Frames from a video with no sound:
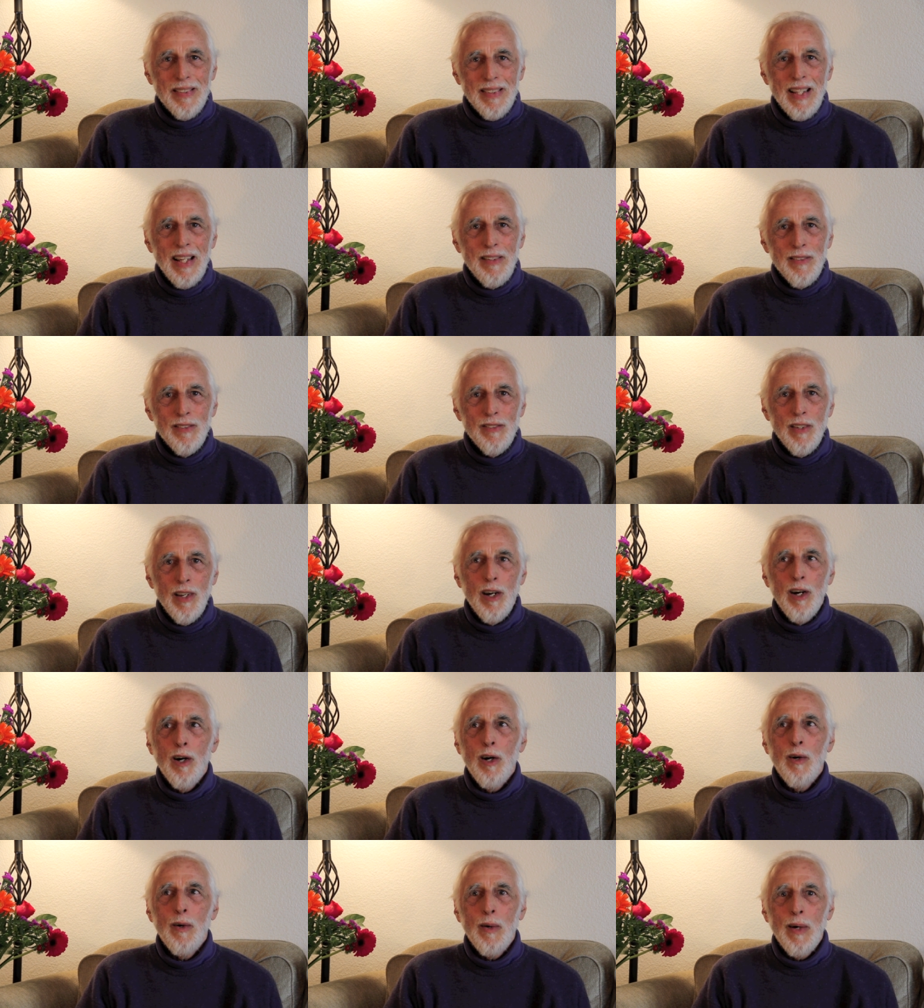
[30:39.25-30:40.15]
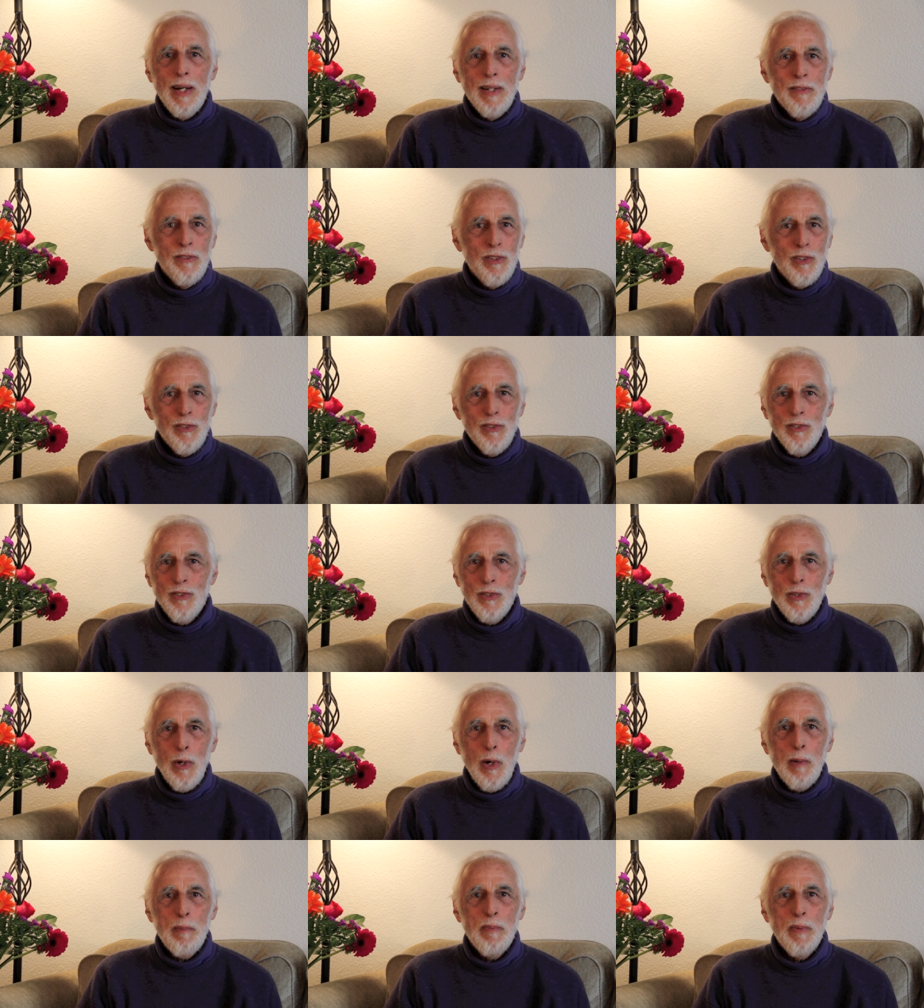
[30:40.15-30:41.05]
They would say, "Oh, I just
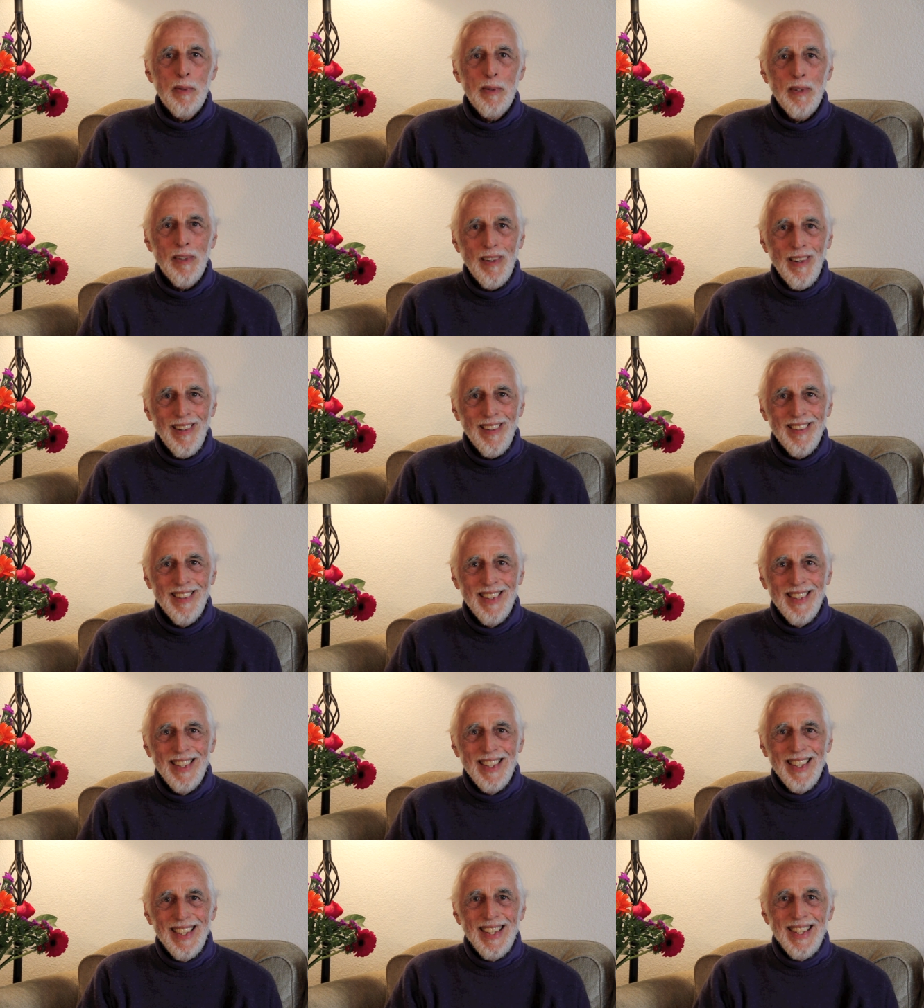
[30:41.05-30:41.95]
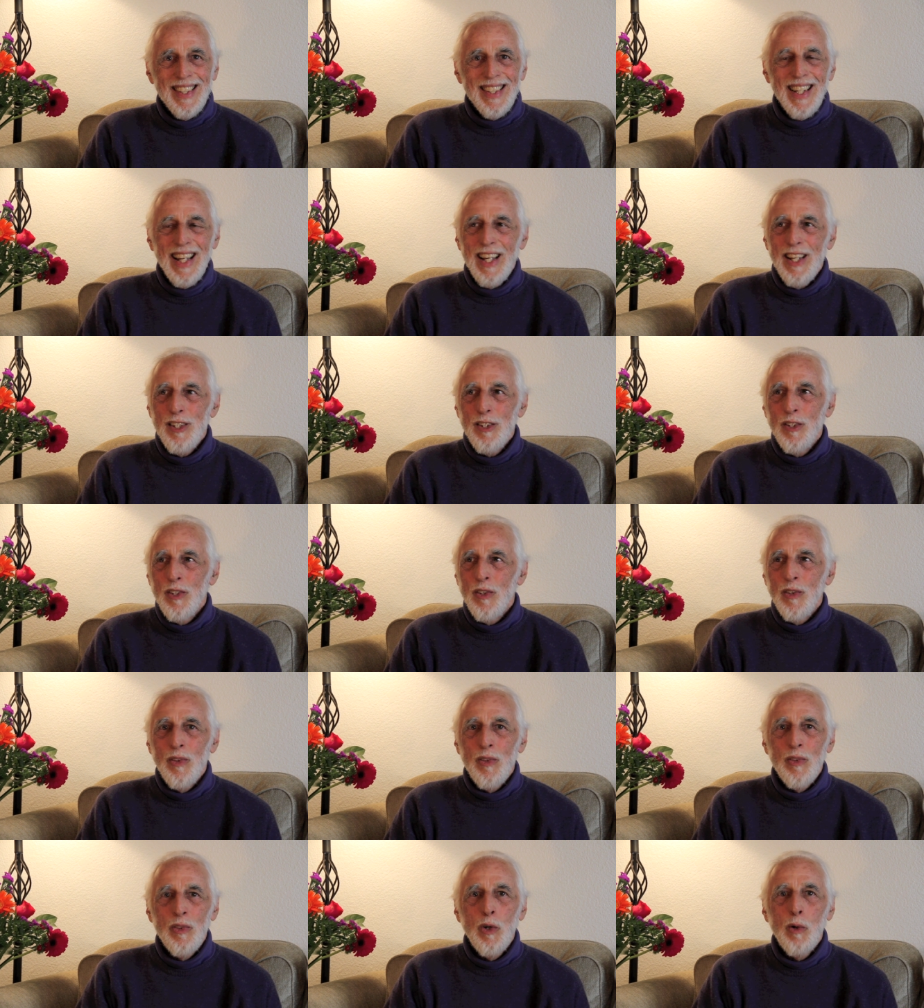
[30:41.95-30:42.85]
saw Pearl,"
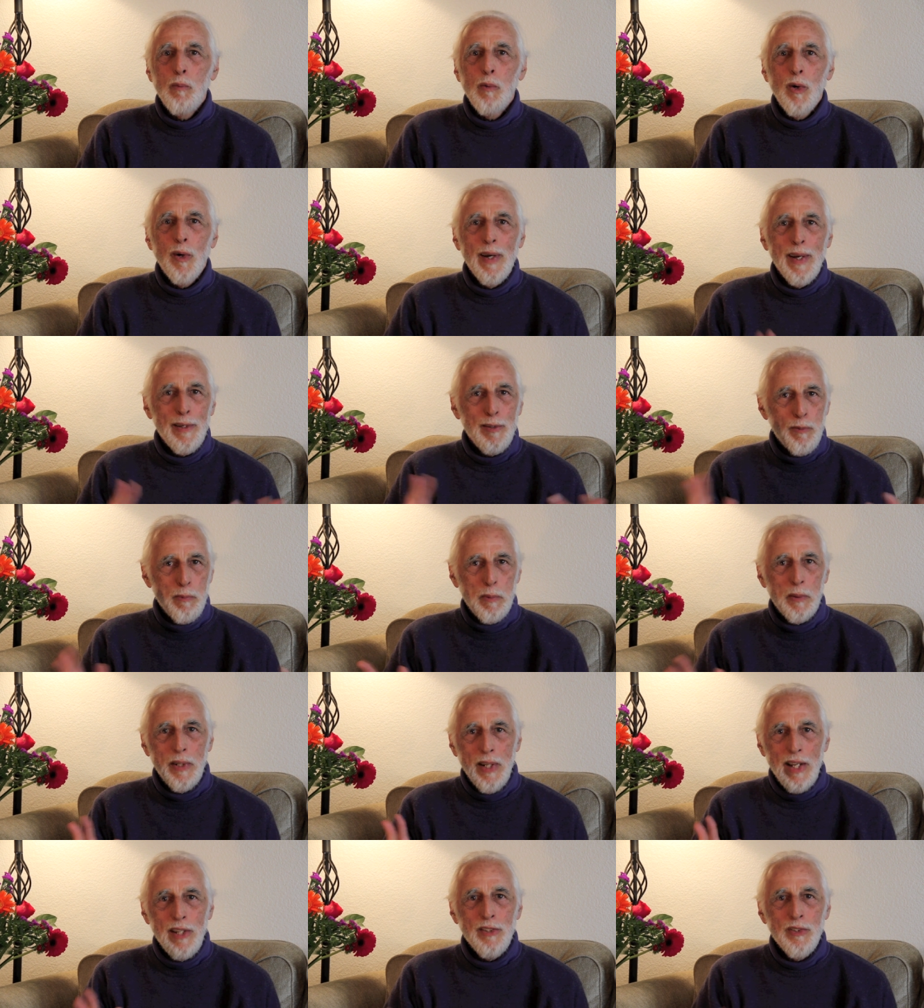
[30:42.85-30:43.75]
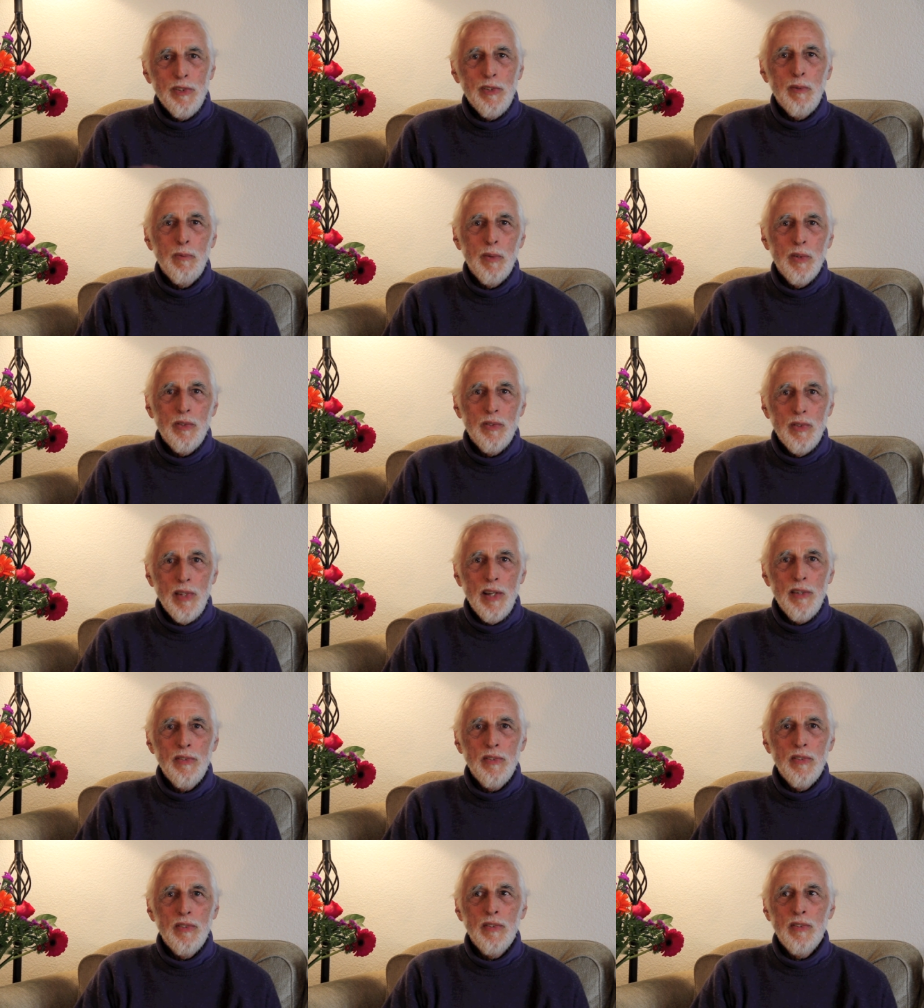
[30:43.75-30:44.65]
and no more explanation was
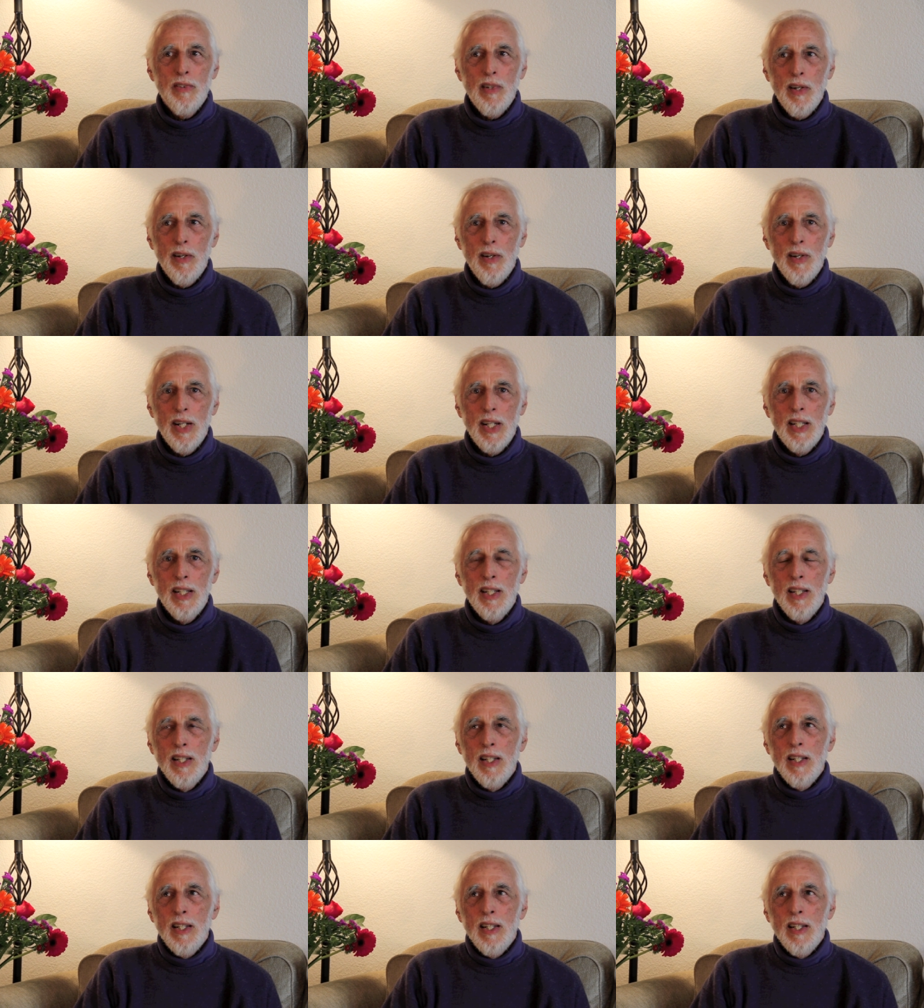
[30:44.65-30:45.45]
necessary.